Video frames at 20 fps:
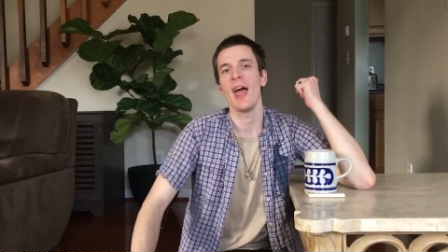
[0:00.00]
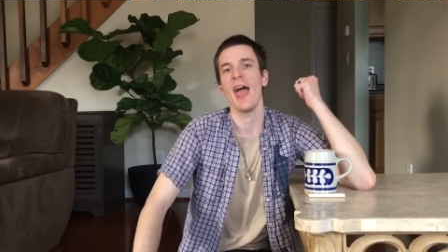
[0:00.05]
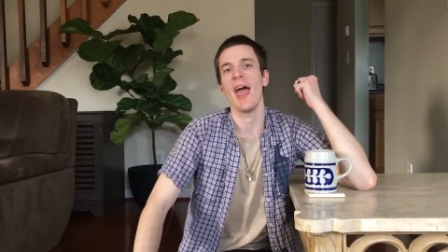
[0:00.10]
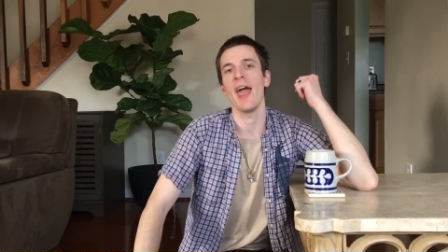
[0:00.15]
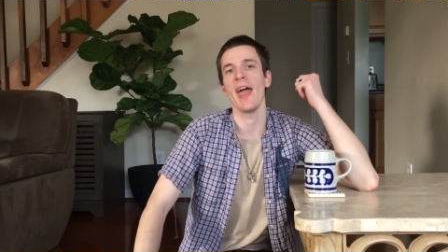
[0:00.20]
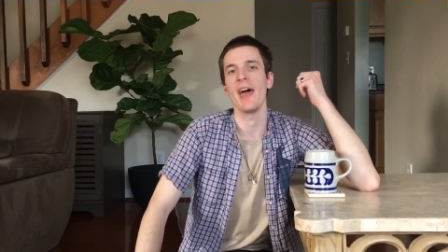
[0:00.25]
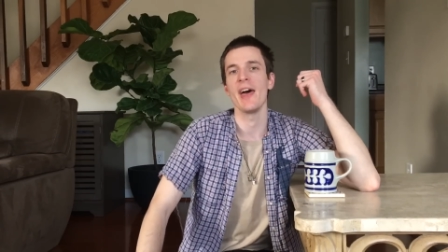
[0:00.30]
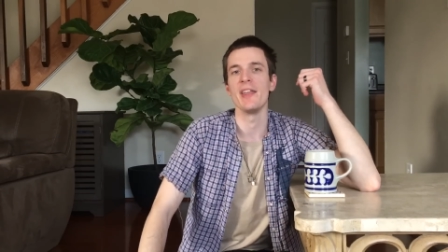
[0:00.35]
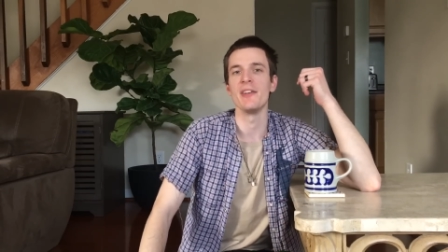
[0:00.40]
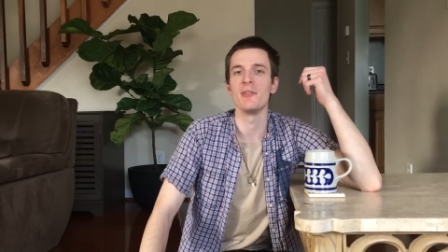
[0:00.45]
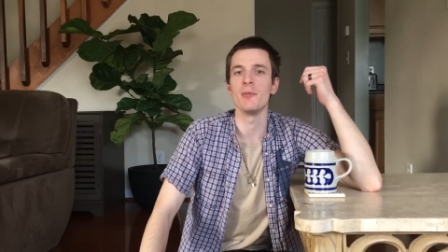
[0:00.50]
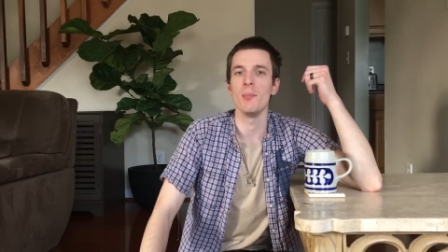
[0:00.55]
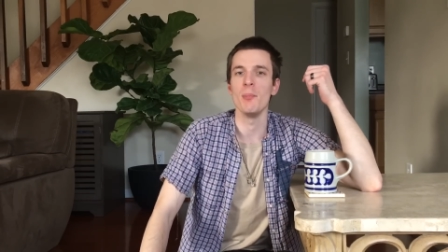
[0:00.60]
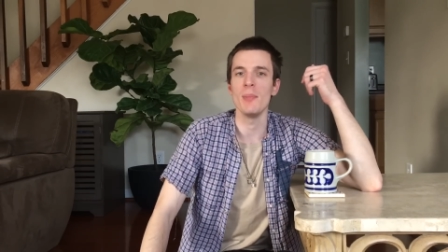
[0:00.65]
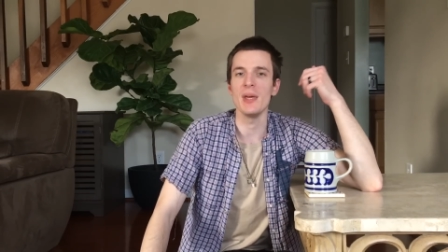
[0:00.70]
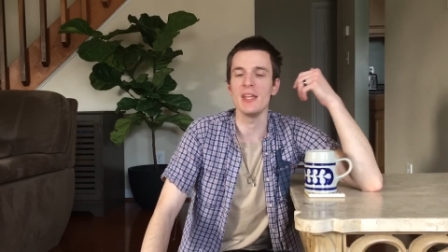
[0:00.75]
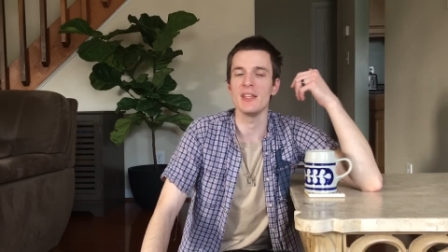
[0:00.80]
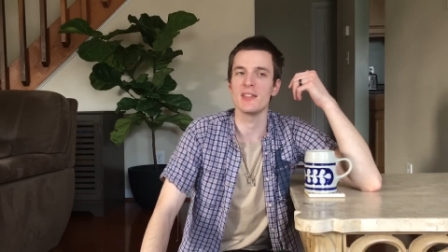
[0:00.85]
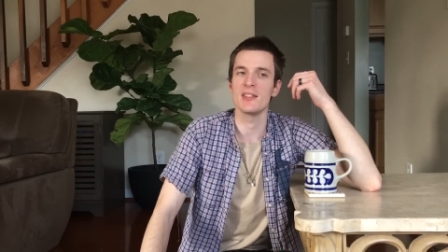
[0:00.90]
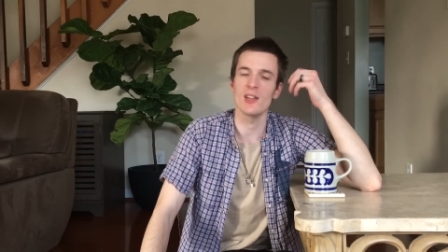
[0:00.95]
and
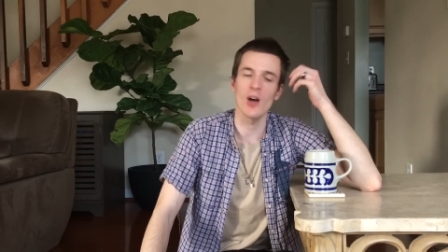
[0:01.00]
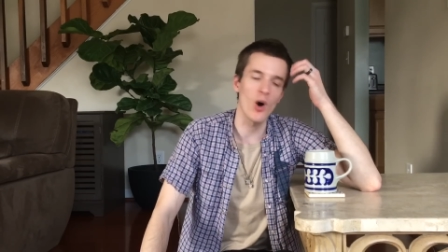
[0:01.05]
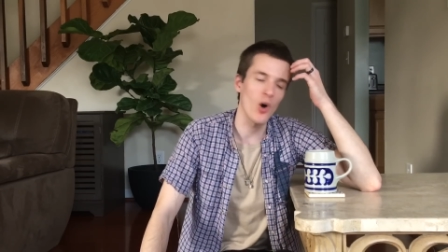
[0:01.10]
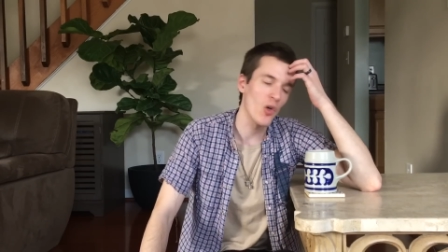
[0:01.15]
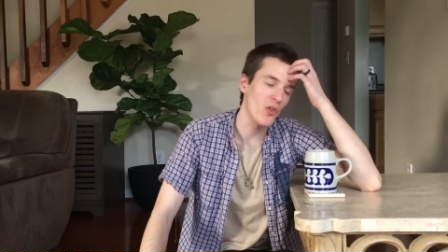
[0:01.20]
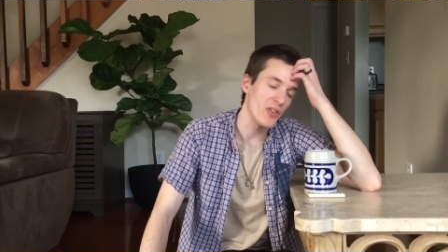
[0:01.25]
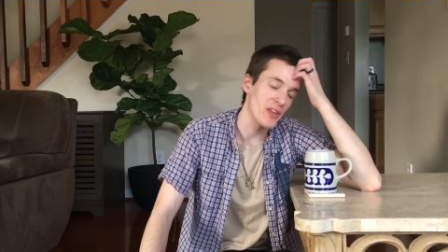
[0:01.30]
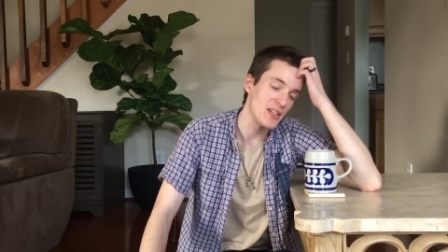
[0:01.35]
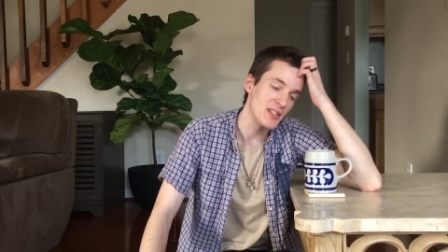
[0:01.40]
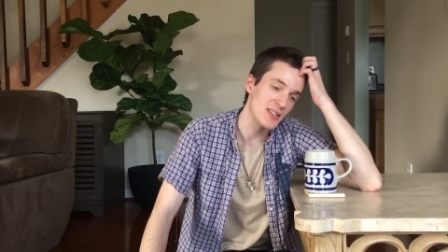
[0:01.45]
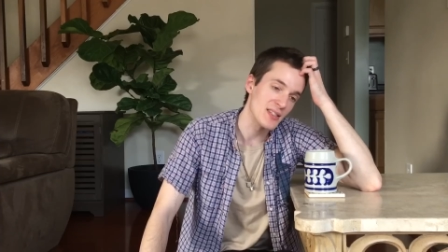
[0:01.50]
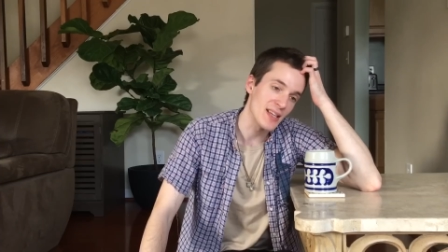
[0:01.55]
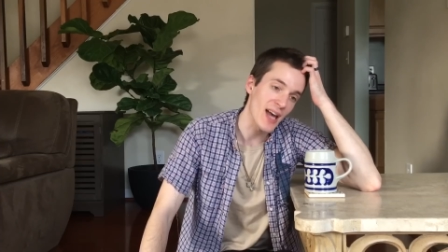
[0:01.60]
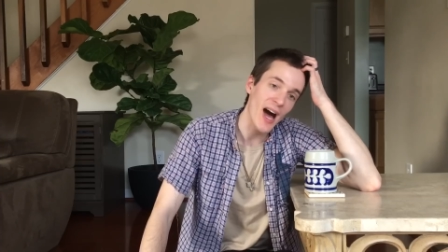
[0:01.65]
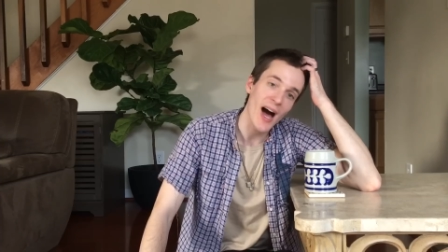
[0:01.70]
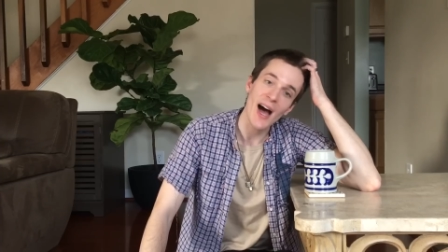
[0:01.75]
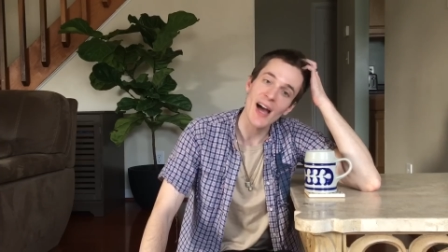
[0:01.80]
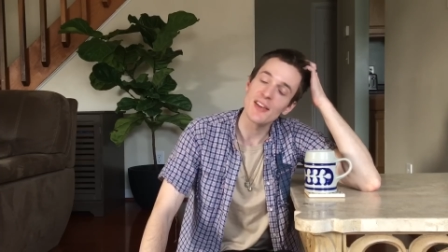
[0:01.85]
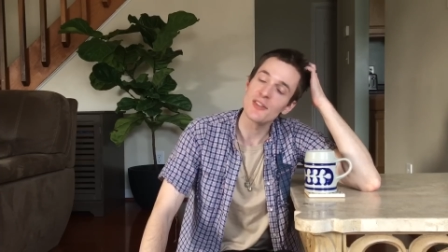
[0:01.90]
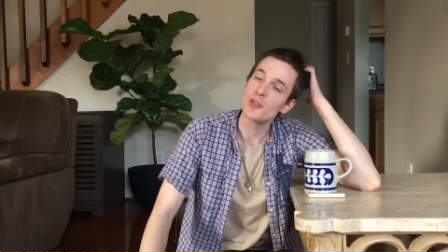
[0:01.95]
meets all these
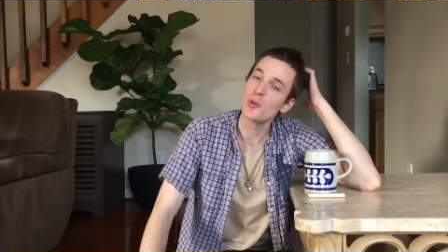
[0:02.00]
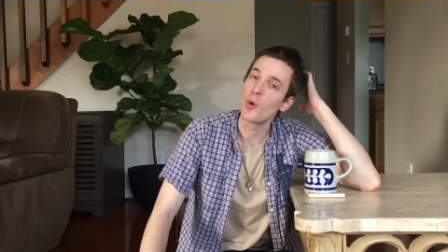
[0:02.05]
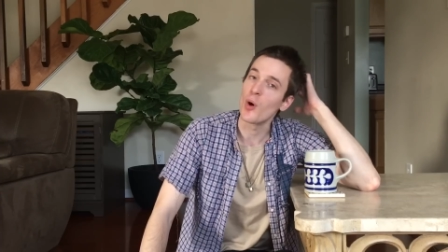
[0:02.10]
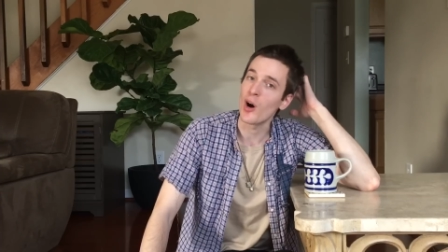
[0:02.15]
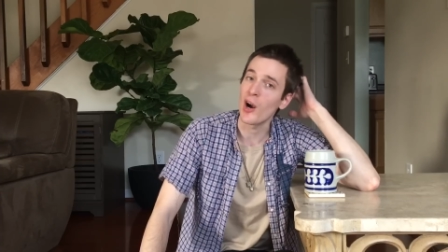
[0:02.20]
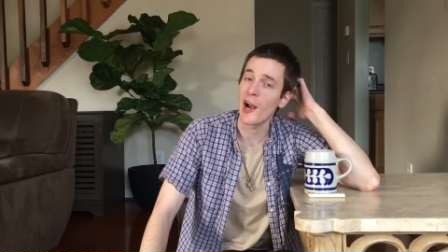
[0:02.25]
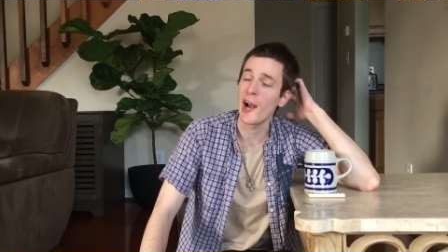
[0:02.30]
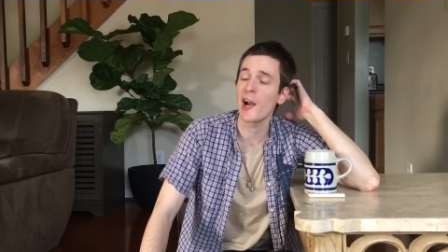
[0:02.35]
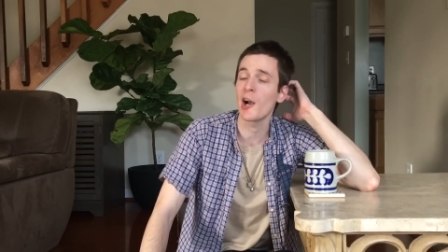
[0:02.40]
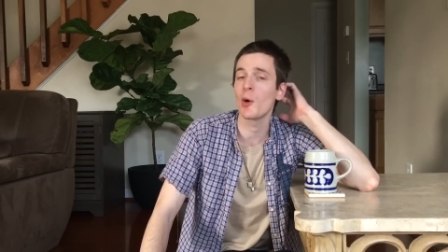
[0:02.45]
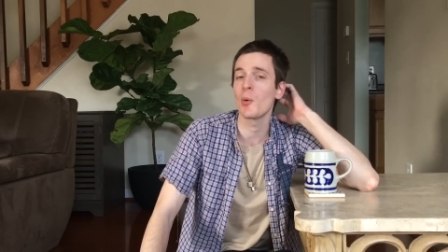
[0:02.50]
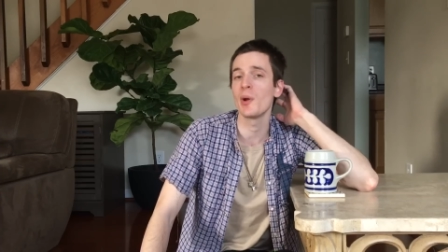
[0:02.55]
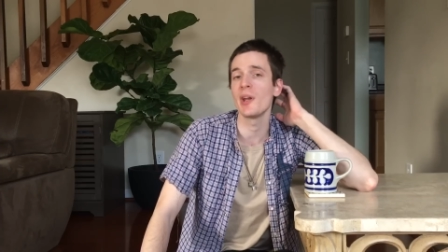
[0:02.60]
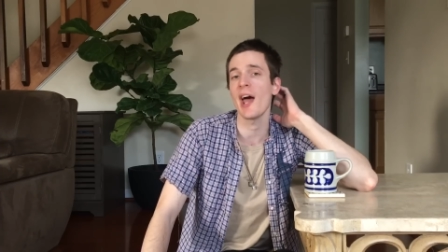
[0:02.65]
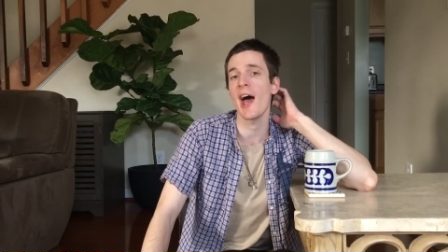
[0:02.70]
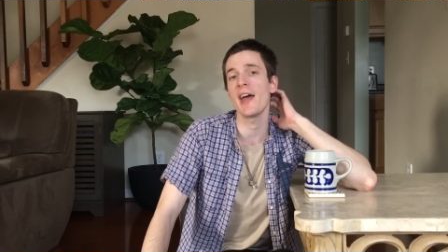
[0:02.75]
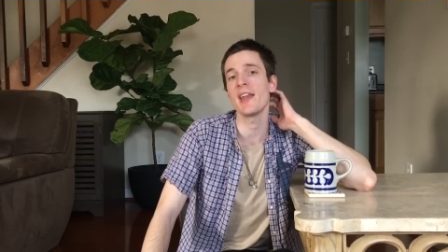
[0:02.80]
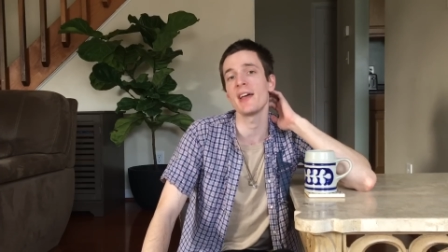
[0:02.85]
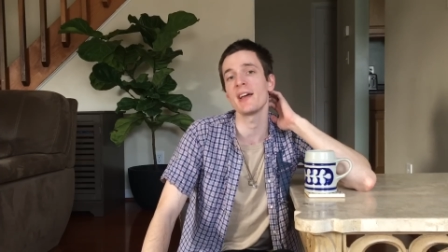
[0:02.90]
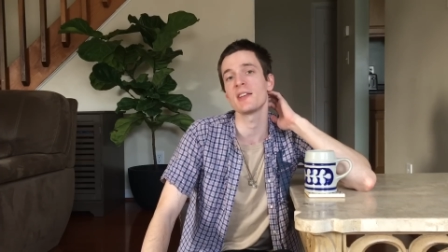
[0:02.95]
guys who are heroin
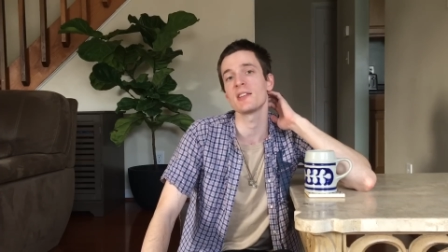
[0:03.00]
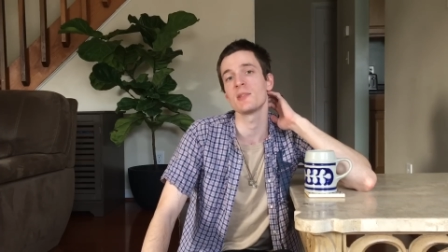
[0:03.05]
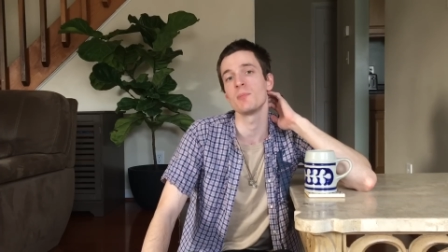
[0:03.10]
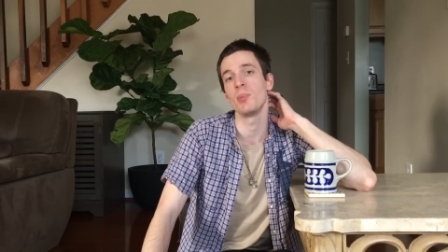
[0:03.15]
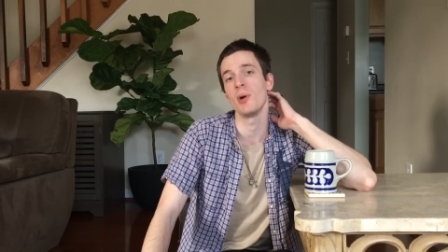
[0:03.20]
addicts,